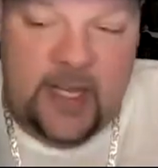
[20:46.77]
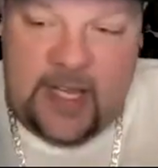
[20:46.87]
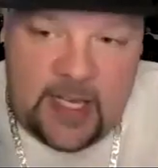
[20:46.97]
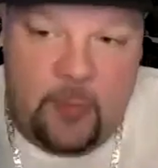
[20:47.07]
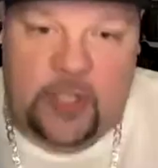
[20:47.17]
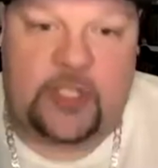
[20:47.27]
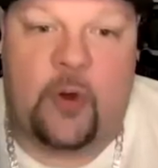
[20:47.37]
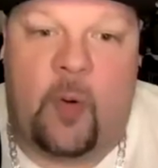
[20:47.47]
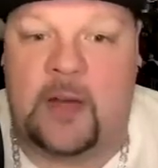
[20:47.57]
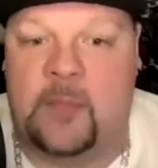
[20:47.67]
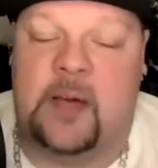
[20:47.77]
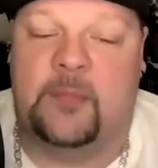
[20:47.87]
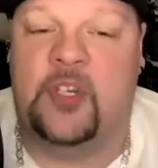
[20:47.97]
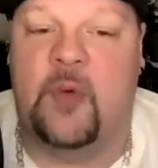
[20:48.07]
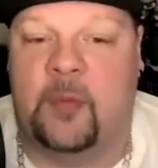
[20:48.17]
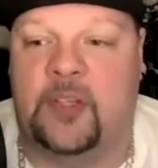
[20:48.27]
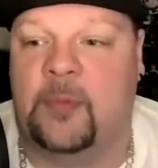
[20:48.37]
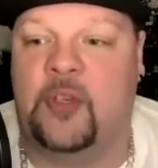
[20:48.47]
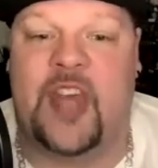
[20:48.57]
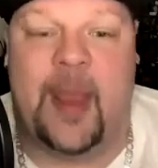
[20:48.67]
He wants to go on to become the new
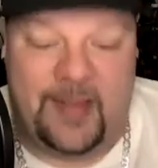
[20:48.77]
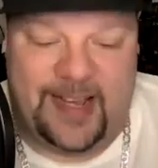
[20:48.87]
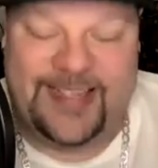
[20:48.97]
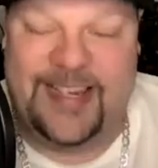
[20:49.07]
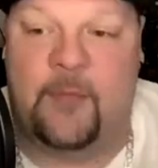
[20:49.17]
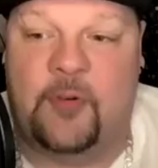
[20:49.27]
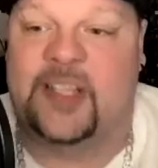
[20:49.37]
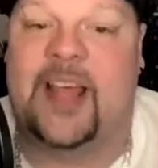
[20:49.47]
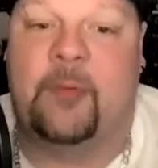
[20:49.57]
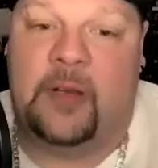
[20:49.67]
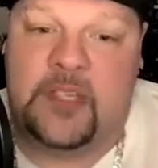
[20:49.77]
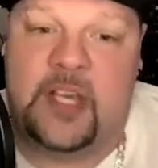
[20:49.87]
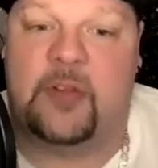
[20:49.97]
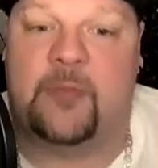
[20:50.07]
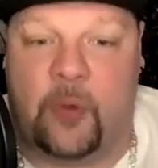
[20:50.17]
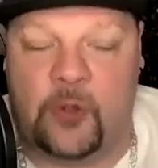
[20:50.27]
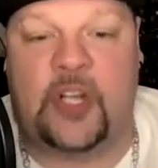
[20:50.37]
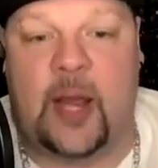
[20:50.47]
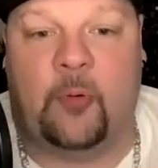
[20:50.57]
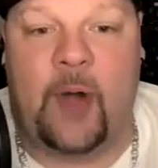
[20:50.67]
MLW champion because he never did that when he was here the first
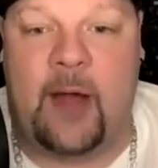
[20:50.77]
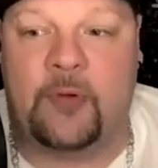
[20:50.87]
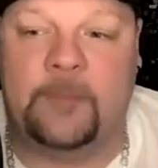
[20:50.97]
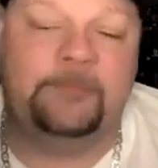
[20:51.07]
time around.